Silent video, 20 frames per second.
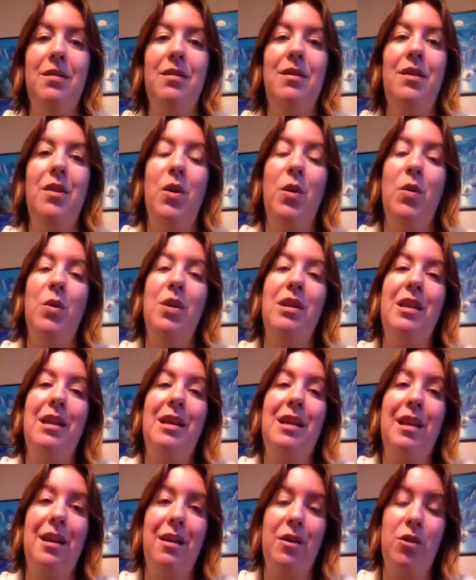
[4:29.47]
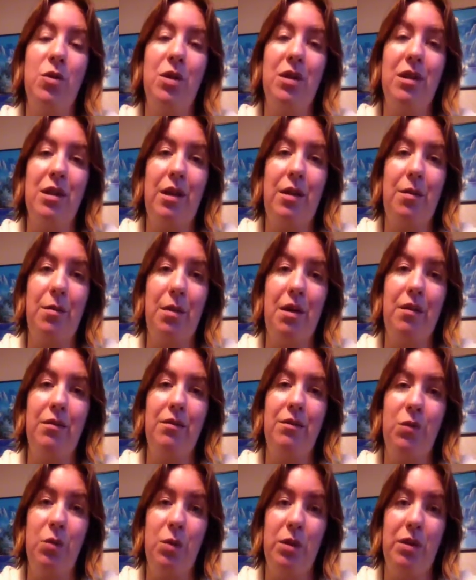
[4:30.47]
know that they can't drink down a bottle
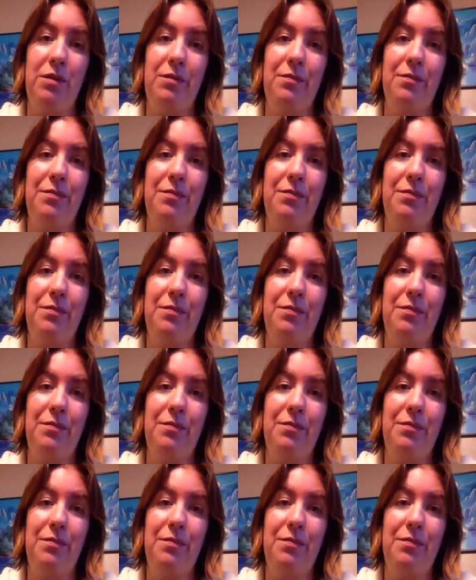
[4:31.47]
of oil.